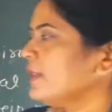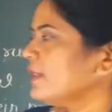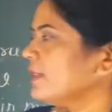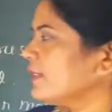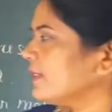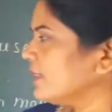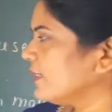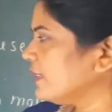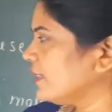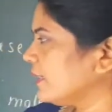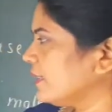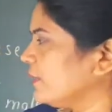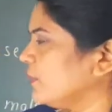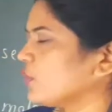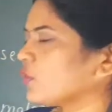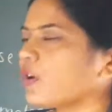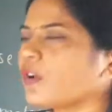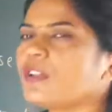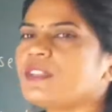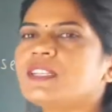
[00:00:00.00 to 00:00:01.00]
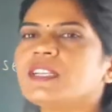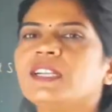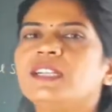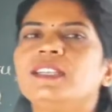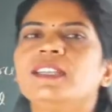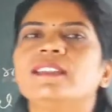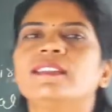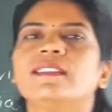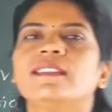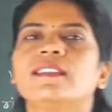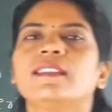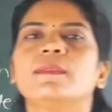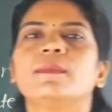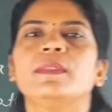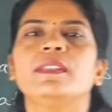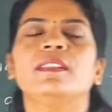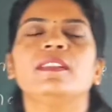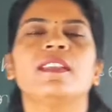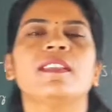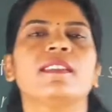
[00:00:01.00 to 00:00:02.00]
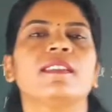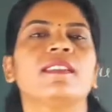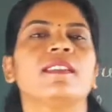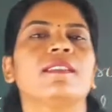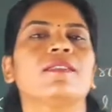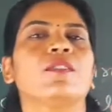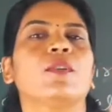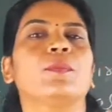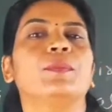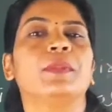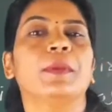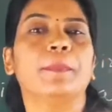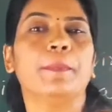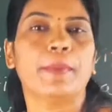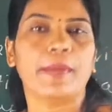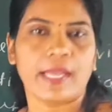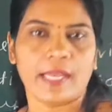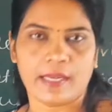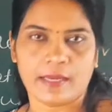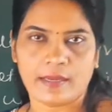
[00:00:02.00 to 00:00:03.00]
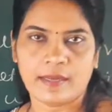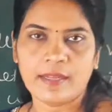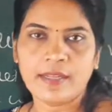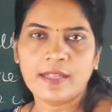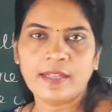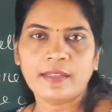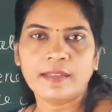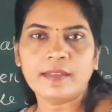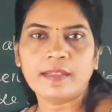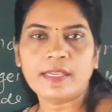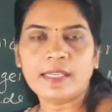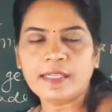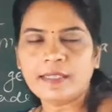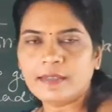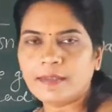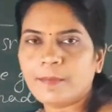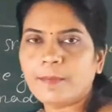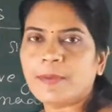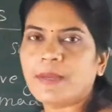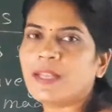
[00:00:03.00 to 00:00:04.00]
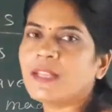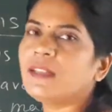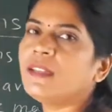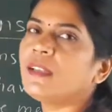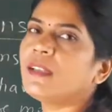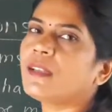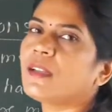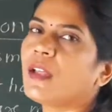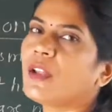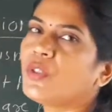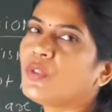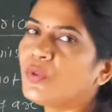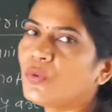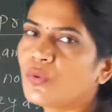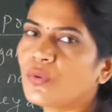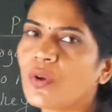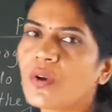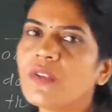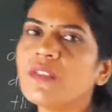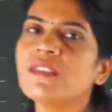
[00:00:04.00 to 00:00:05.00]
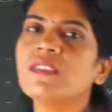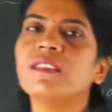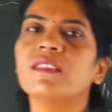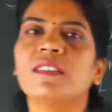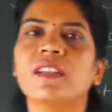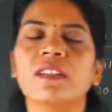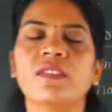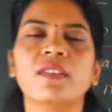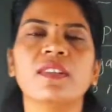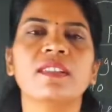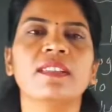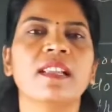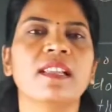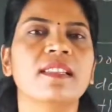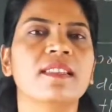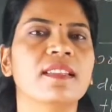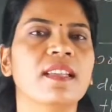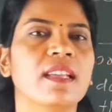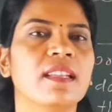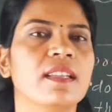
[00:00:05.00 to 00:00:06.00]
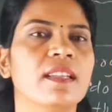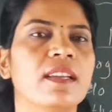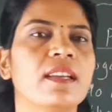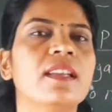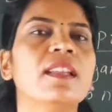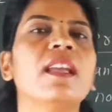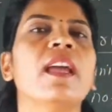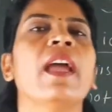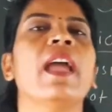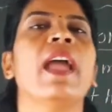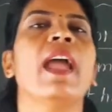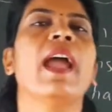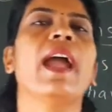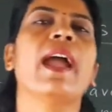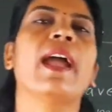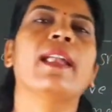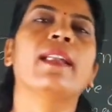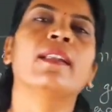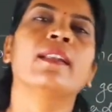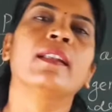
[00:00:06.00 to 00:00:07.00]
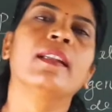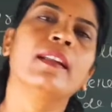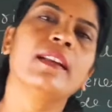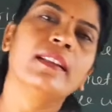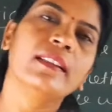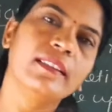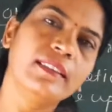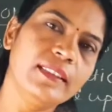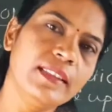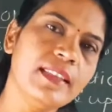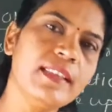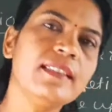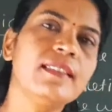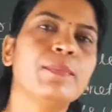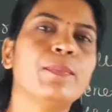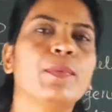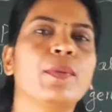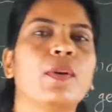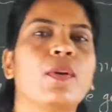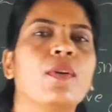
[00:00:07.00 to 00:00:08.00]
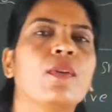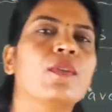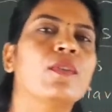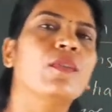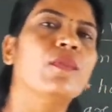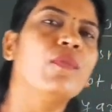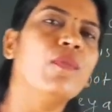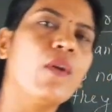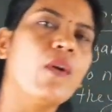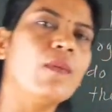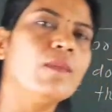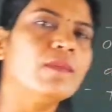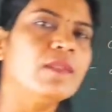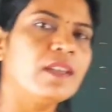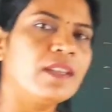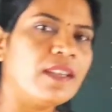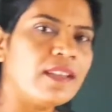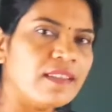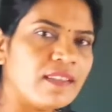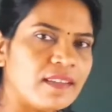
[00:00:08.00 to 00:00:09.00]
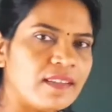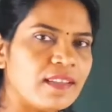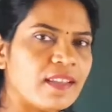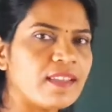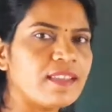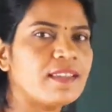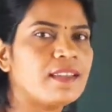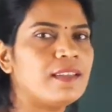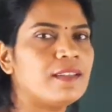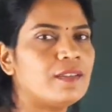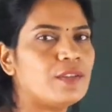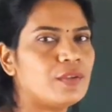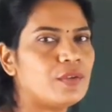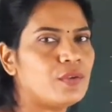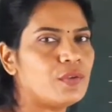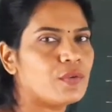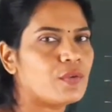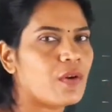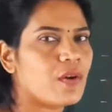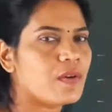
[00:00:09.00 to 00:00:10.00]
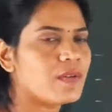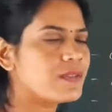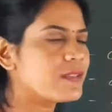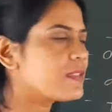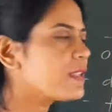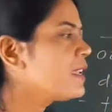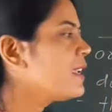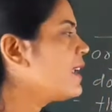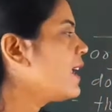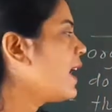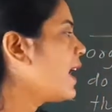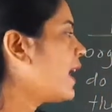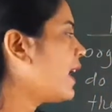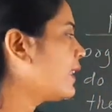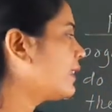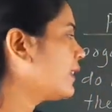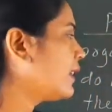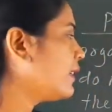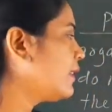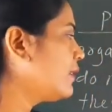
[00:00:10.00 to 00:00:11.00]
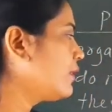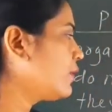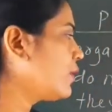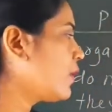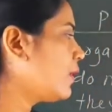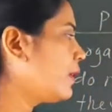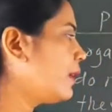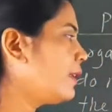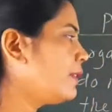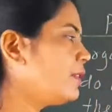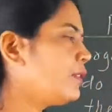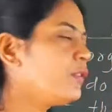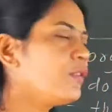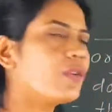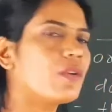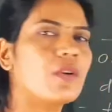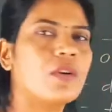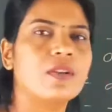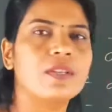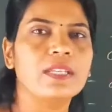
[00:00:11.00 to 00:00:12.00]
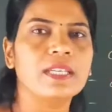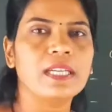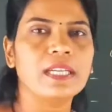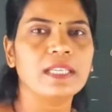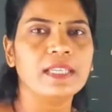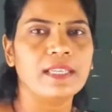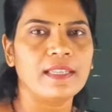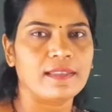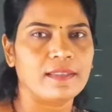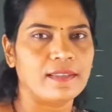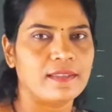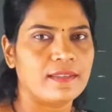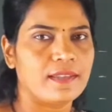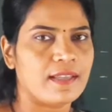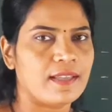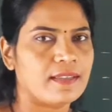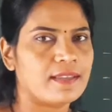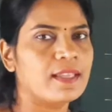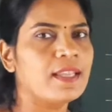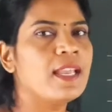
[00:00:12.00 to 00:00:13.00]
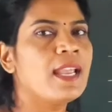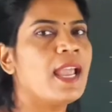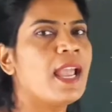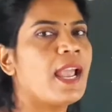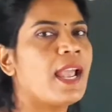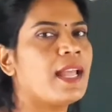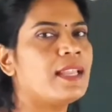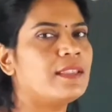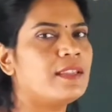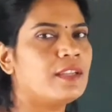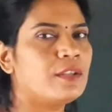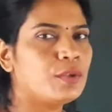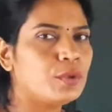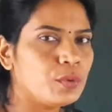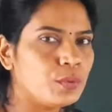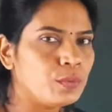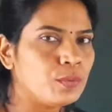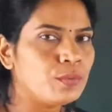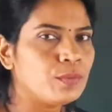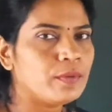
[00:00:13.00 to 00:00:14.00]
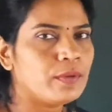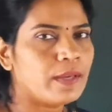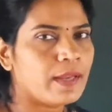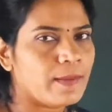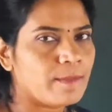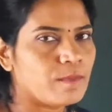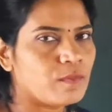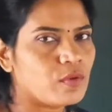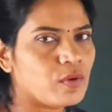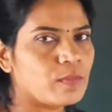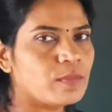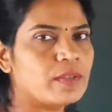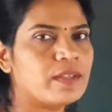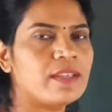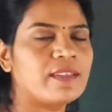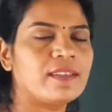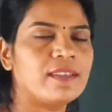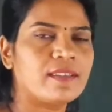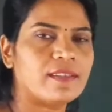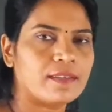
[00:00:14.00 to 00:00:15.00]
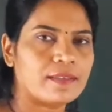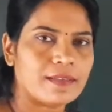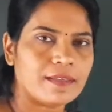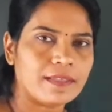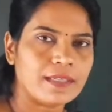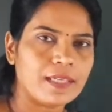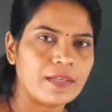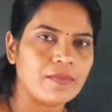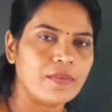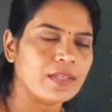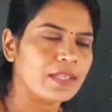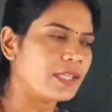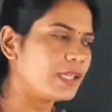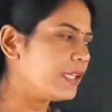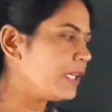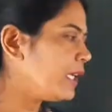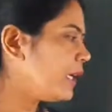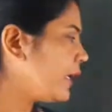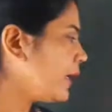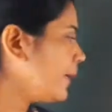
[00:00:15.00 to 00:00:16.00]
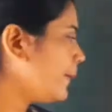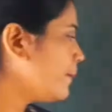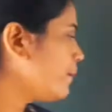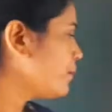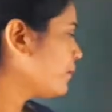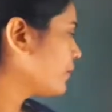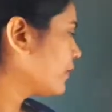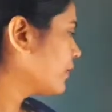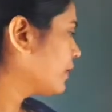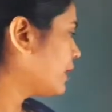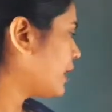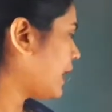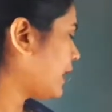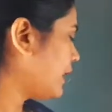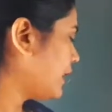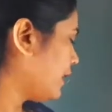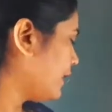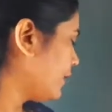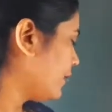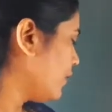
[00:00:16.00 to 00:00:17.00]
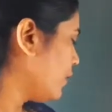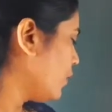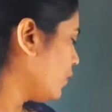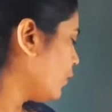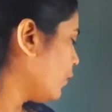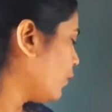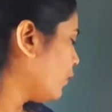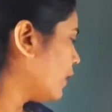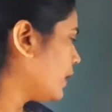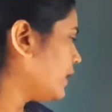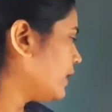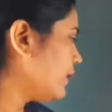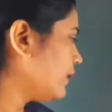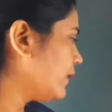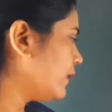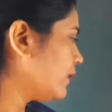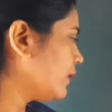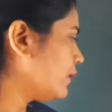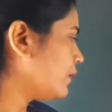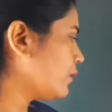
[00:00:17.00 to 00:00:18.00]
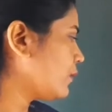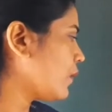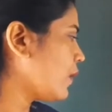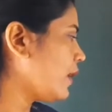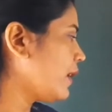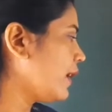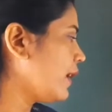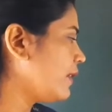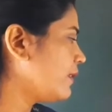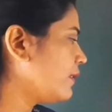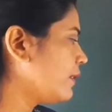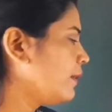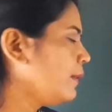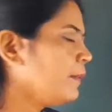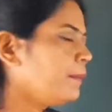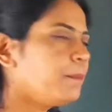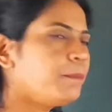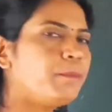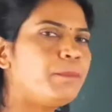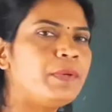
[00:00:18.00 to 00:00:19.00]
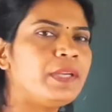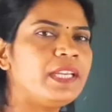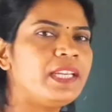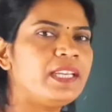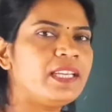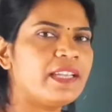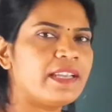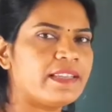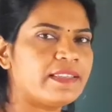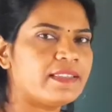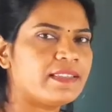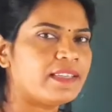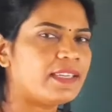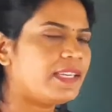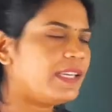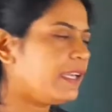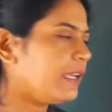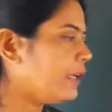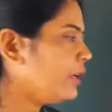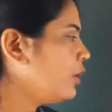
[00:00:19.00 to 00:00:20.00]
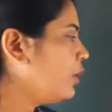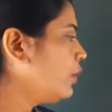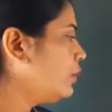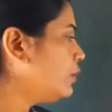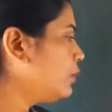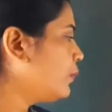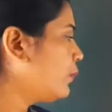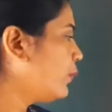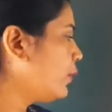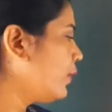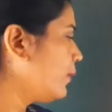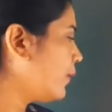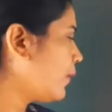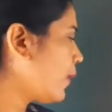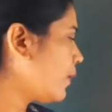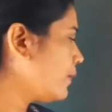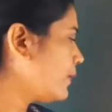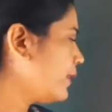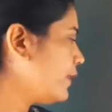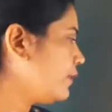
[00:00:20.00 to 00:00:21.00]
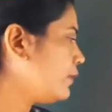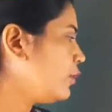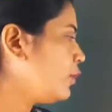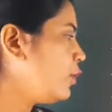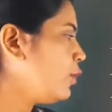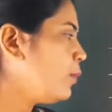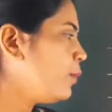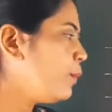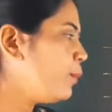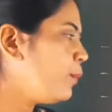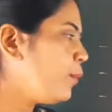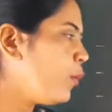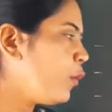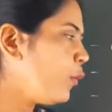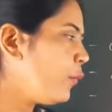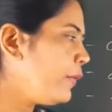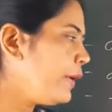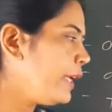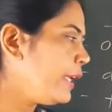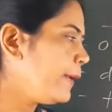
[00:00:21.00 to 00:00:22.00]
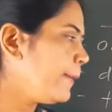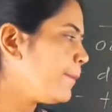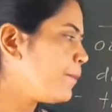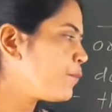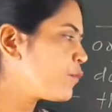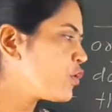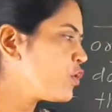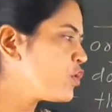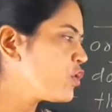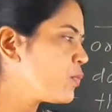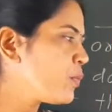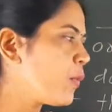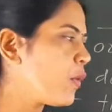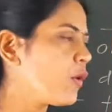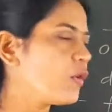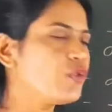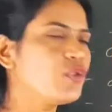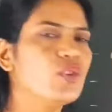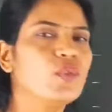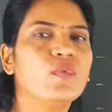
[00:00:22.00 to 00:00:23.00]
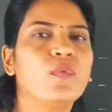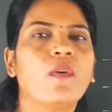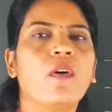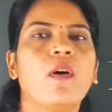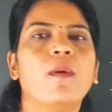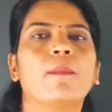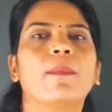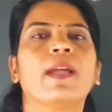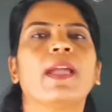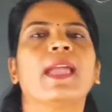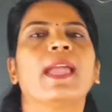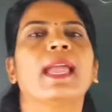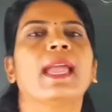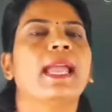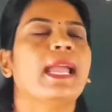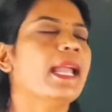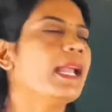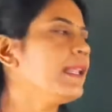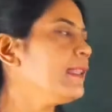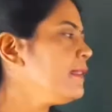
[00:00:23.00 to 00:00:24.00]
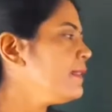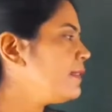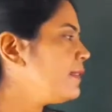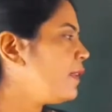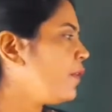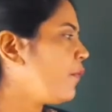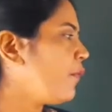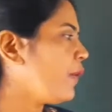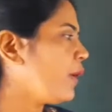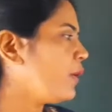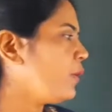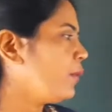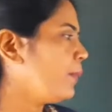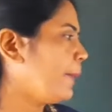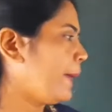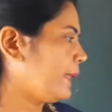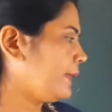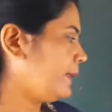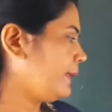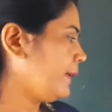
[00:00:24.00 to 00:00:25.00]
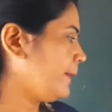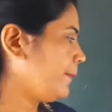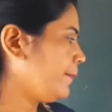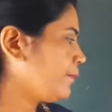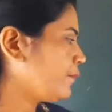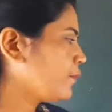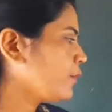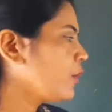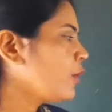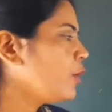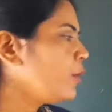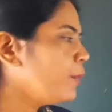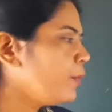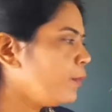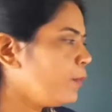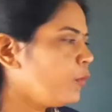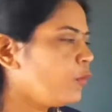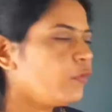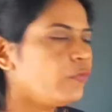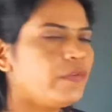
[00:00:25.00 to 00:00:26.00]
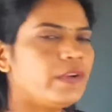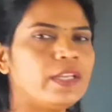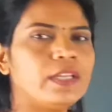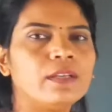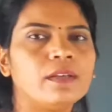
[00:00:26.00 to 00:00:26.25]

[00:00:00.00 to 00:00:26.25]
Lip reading: the neurological diseases mean diseases of the brain. In the brain there are neurons, nervous cells are there, and these neurons form the diseases in the neurons, and that is called as the neurological diseases. And the two names of the diseases are given here. That is, one disease is called as BSE. The full form is bovine spongiform encephalopathy. Bovine